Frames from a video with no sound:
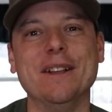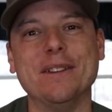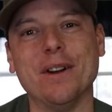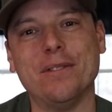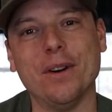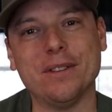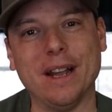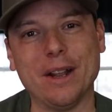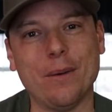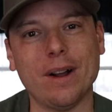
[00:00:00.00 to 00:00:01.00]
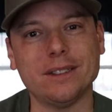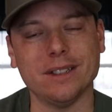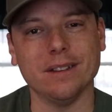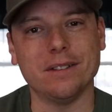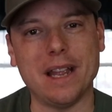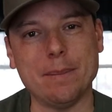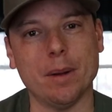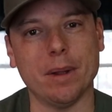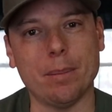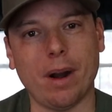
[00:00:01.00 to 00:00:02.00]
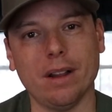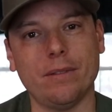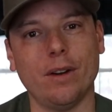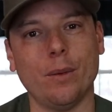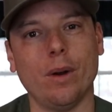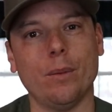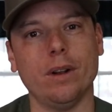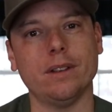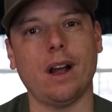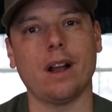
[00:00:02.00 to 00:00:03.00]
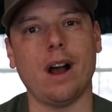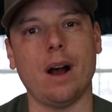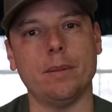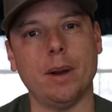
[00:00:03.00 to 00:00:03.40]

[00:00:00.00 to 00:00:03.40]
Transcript: So, folks, any questions, email me, pilot fun one oh one dot com.